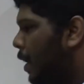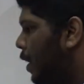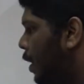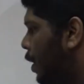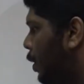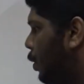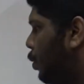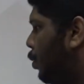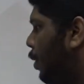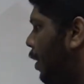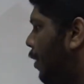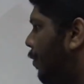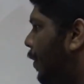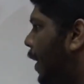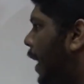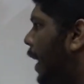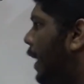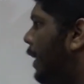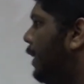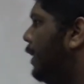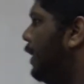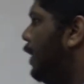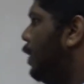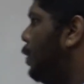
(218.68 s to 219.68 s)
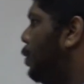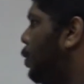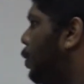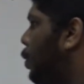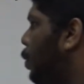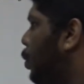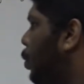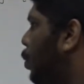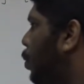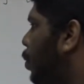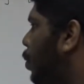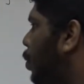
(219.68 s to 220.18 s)
So if x is
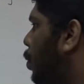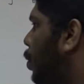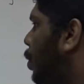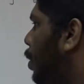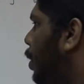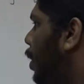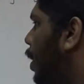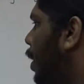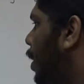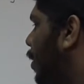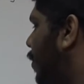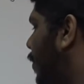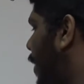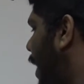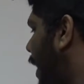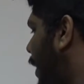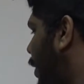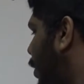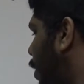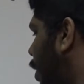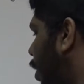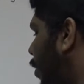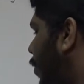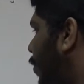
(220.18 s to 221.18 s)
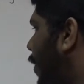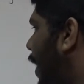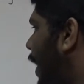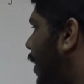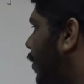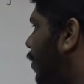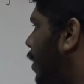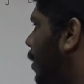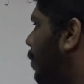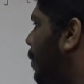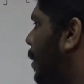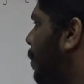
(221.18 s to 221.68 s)
2, value of y
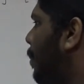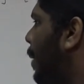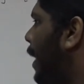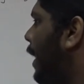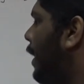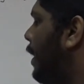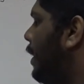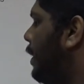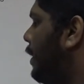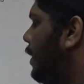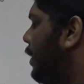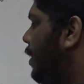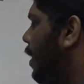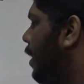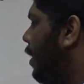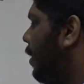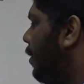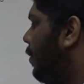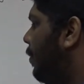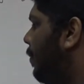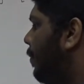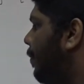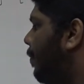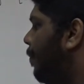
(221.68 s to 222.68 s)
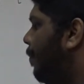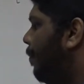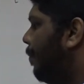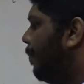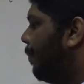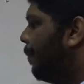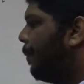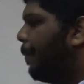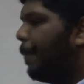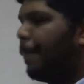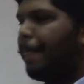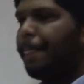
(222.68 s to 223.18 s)
will be minus 3,
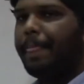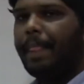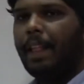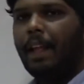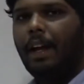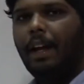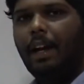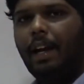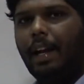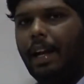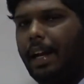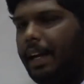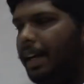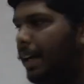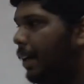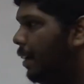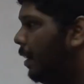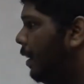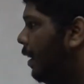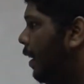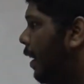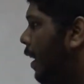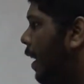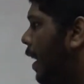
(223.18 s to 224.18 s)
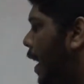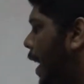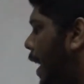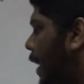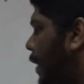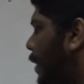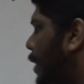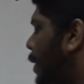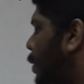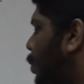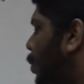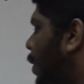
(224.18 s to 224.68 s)
right?
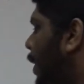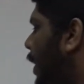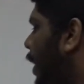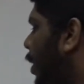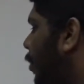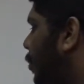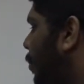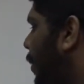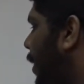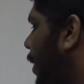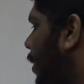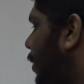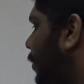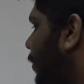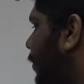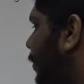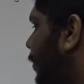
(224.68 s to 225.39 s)
And this will give me